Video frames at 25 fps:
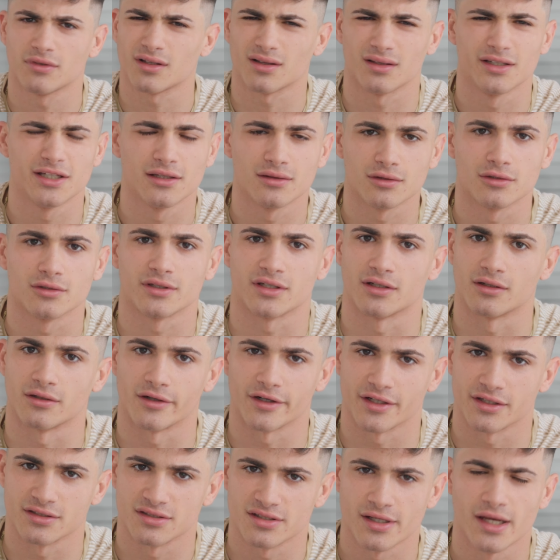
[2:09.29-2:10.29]
clean looking
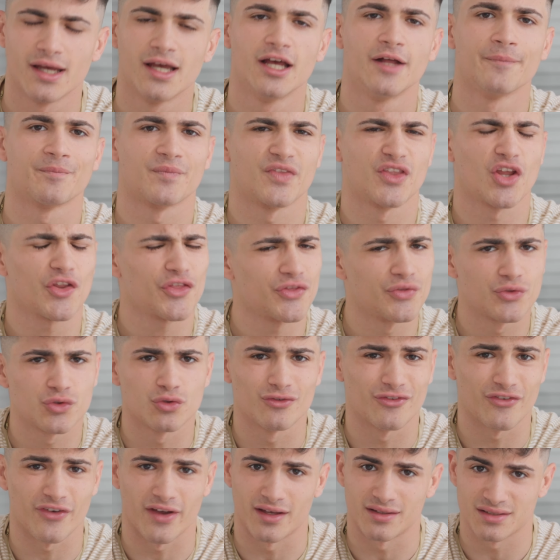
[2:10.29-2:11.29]
grades. Nothing
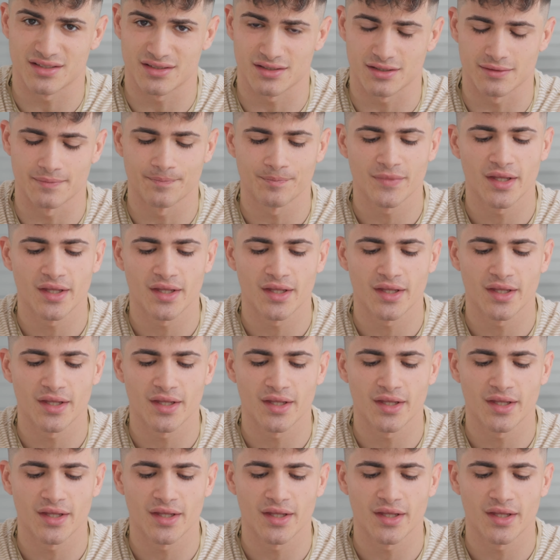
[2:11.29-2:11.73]
too fancy.